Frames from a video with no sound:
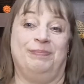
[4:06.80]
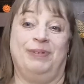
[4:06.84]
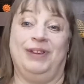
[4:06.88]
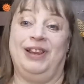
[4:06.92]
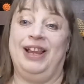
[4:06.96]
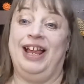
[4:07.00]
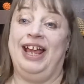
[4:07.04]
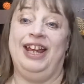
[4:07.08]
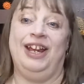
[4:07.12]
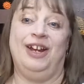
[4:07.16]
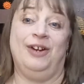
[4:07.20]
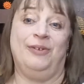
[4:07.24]

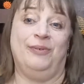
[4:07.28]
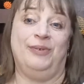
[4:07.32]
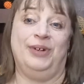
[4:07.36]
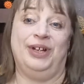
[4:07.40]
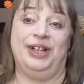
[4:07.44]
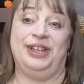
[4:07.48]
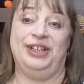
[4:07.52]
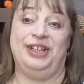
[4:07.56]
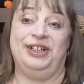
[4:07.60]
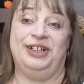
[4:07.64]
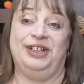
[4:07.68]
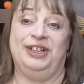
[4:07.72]
Playing
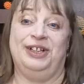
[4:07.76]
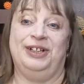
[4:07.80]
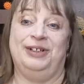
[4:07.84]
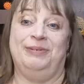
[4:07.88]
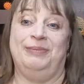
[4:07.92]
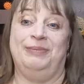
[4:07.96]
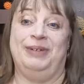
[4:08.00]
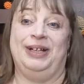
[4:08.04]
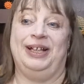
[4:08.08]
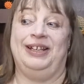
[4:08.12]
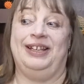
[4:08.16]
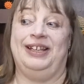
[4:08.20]
with
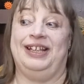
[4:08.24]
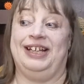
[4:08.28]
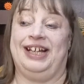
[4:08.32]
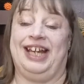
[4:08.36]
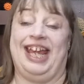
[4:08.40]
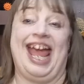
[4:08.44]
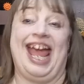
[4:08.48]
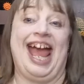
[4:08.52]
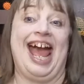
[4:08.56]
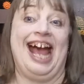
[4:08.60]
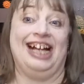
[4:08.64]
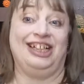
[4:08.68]
them and the
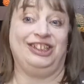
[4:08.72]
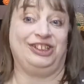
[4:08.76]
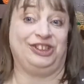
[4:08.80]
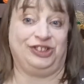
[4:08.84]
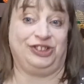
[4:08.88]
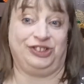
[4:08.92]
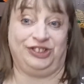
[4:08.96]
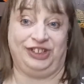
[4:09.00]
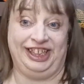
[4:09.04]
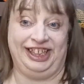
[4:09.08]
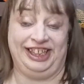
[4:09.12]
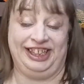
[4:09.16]
cat
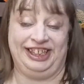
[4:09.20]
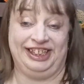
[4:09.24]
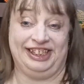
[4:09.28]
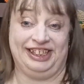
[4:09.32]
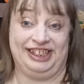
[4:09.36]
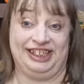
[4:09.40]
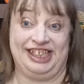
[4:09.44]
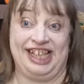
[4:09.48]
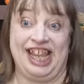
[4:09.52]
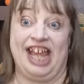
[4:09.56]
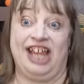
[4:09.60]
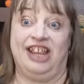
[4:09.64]

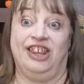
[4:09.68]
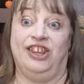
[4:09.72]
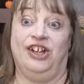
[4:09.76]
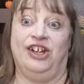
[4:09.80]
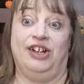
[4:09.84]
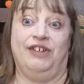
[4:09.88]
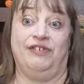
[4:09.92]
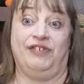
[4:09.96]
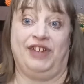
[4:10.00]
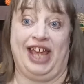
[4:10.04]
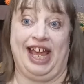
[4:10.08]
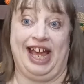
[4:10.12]
treats. They
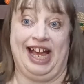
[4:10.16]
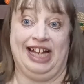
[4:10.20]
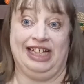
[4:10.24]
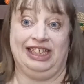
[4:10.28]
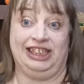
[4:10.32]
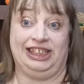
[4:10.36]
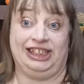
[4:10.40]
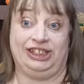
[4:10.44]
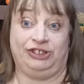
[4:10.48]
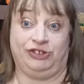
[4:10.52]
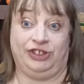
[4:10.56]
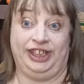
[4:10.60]
love
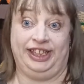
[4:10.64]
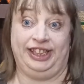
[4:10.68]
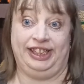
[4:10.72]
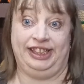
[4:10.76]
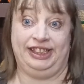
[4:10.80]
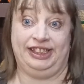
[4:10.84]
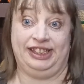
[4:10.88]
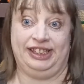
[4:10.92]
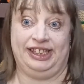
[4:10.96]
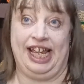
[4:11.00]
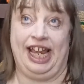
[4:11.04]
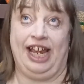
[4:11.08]
cat
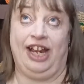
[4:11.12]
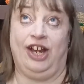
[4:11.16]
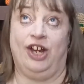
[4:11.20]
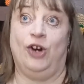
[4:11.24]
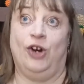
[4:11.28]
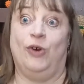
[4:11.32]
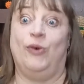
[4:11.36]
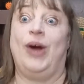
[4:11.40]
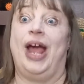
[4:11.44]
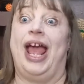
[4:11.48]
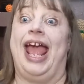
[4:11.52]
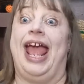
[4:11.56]
treats. They
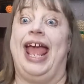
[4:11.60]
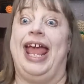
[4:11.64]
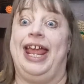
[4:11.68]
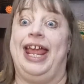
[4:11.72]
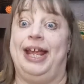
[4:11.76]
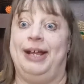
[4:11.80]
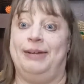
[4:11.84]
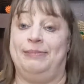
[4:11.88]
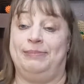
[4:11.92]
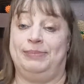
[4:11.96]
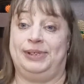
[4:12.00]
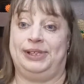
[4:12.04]
go
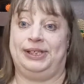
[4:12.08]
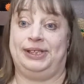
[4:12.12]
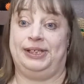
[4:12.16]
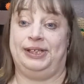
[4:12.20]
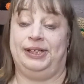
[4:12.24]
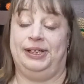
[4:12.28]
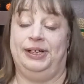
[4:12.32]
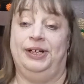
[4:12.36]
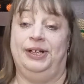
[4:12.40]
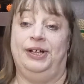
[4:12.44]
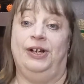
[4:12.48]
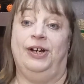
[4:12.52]

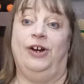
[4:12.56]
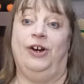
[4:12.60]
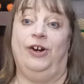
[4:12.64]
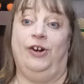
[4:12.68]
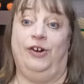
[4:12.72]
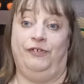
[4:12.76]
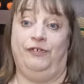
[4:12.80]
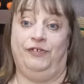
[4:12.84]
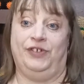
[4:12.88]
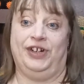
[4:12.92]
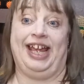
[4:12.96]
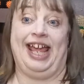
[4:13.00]
apes
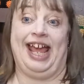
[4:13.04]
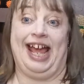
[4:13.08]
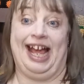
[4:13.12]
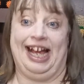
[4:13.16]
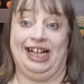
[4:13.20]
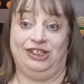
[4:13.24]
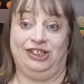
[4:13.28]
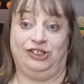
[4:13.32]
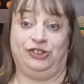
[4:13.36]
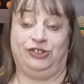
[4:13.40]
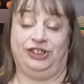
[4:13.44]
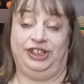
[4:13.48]
over
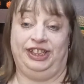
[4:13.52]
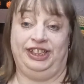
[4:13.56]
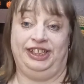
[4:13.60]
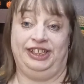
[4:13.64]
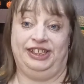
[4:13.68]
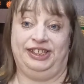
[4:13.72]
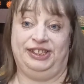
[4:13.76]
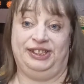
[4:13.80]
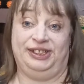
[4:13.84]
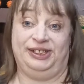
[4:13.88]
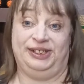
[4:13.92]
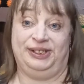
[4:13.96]
cat
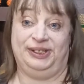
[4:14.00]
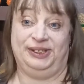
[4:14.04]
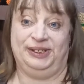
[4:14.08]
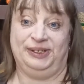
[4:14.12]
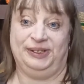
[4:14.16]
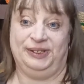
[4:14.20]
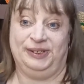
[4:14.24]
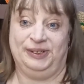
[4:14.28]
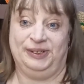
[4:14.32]
treats.